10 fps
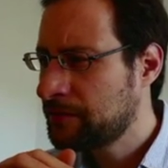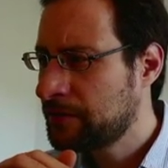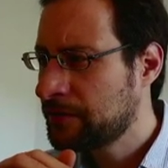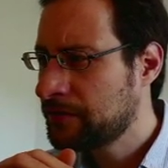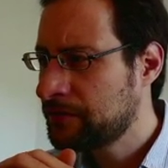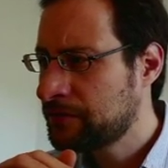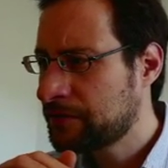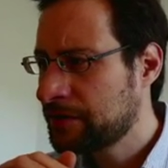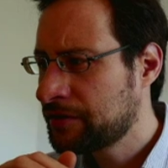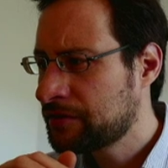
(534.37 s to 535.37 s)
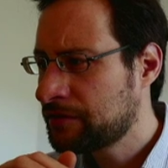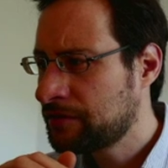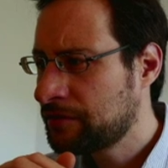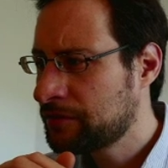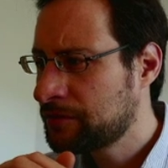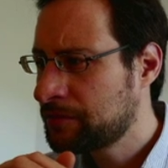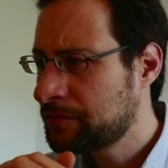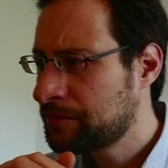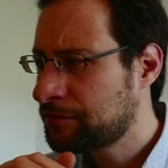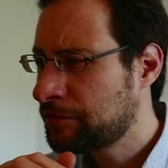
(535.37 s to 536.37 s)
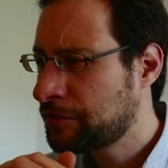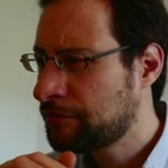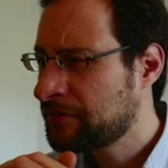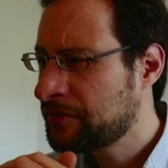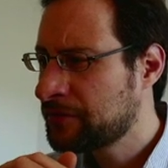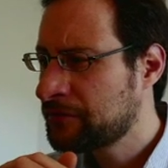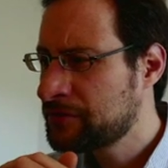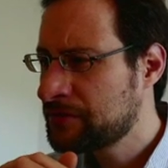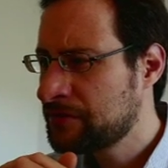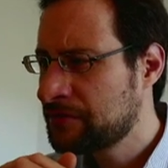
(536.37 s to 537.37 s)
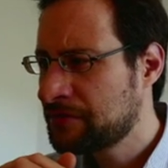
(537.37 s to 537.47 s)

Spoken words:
but you tried download prerequisites of GCC